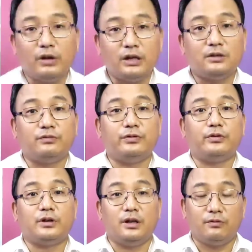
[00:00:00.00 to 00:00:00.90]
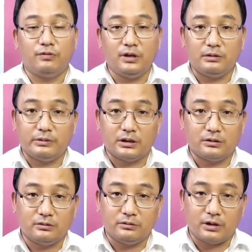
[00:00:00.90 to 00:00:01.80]
wait for the fever
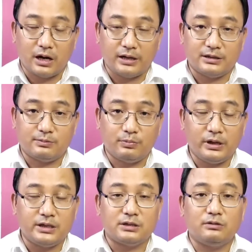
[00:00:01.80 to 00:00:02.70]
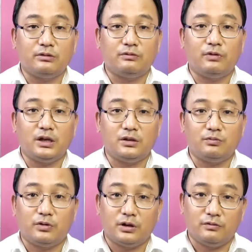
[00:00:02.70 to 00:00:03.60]
to rise. Please don't
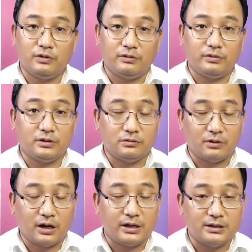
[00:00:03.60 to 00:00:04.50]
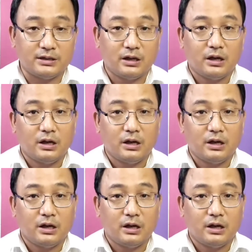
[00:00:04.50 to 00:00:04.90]
wait for the fever to rise.